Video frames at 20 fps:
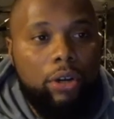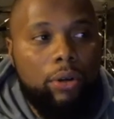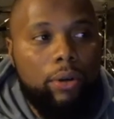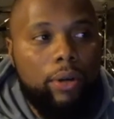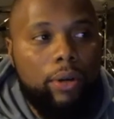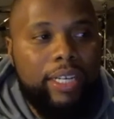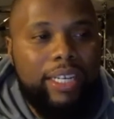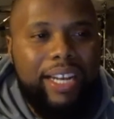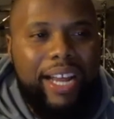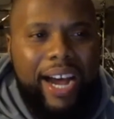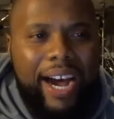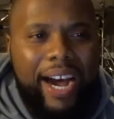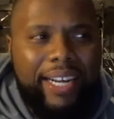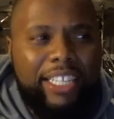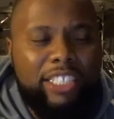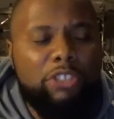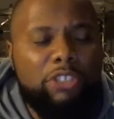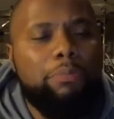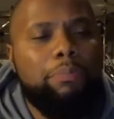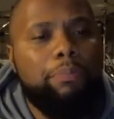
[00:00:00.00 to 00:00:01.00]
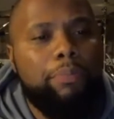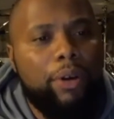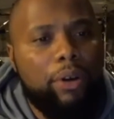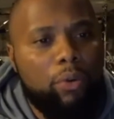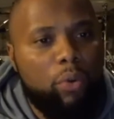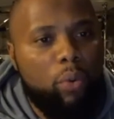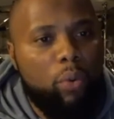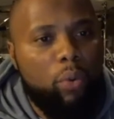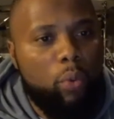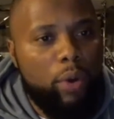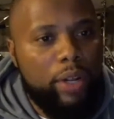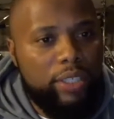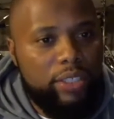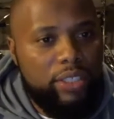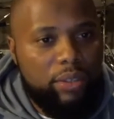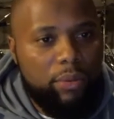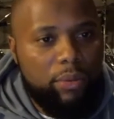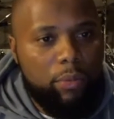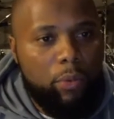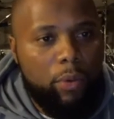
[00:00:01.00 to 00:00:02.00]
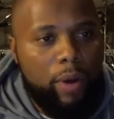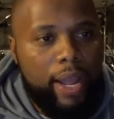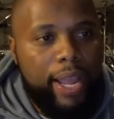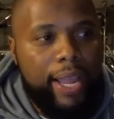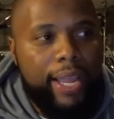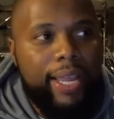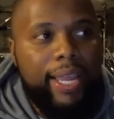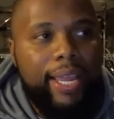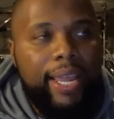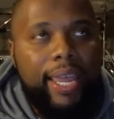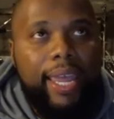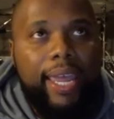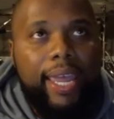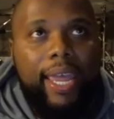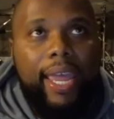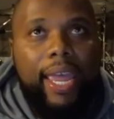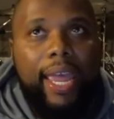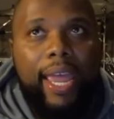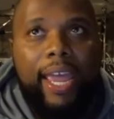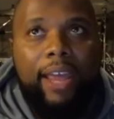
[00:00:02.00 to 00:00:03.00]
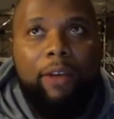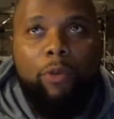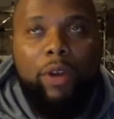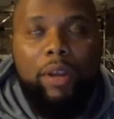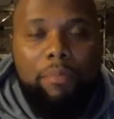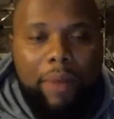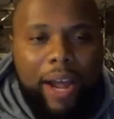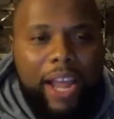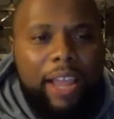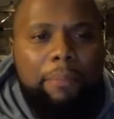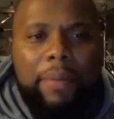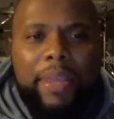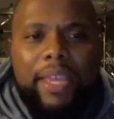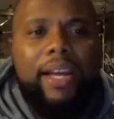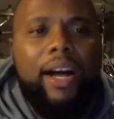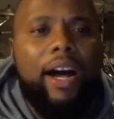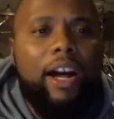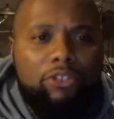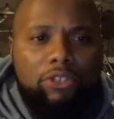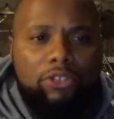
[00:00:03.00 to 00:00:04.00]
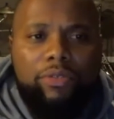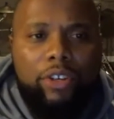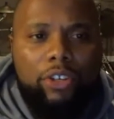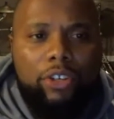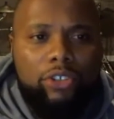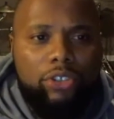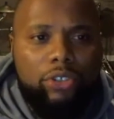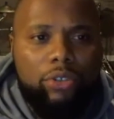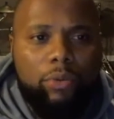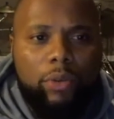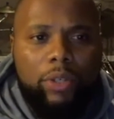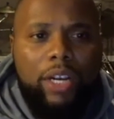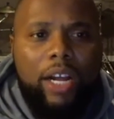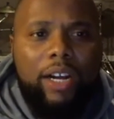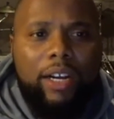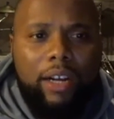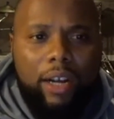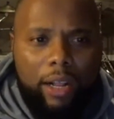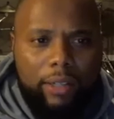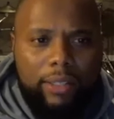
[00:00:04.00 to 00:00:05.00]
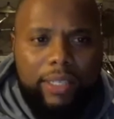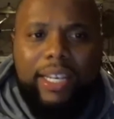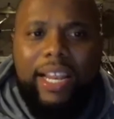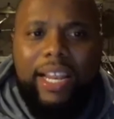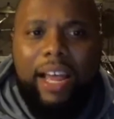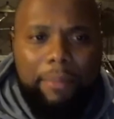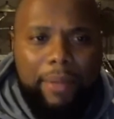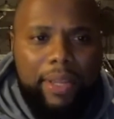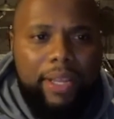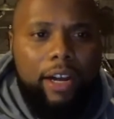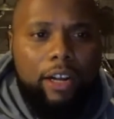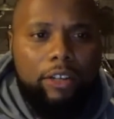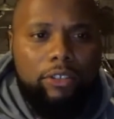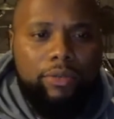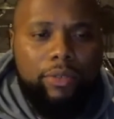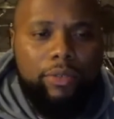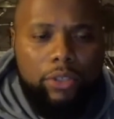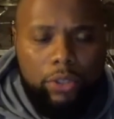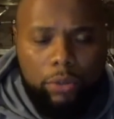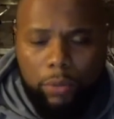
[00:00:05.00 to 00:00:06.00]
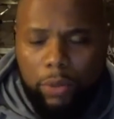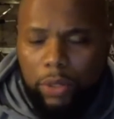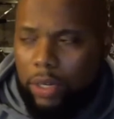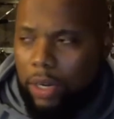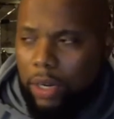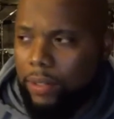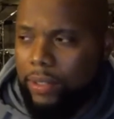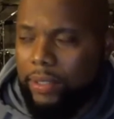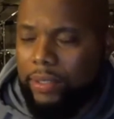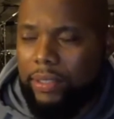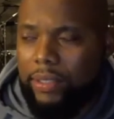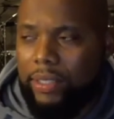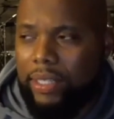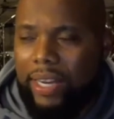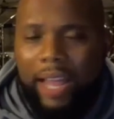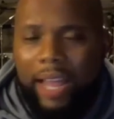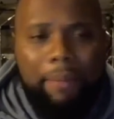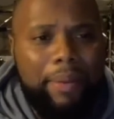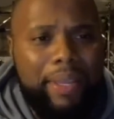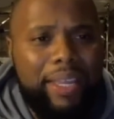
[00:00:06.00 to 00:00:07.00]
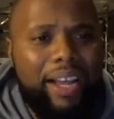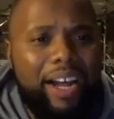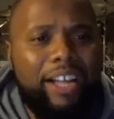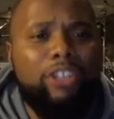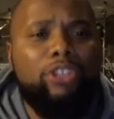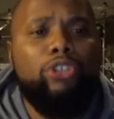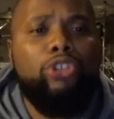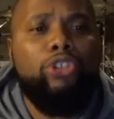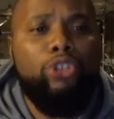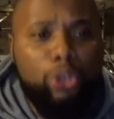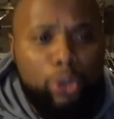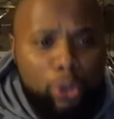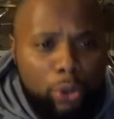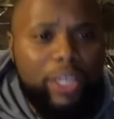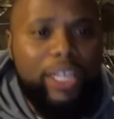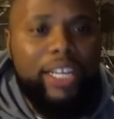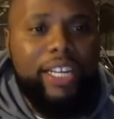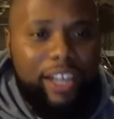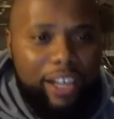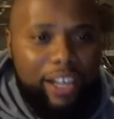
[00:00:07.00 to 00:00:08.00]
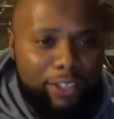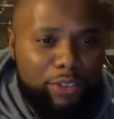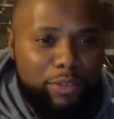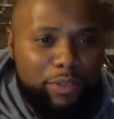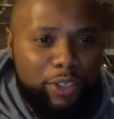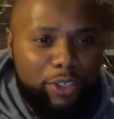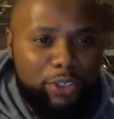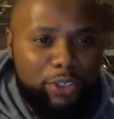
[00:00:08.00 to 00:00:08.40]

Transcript: in an honest but winsome way. And we might be controversial. We're not called to not be controversial. We're called to not be unduly controversial,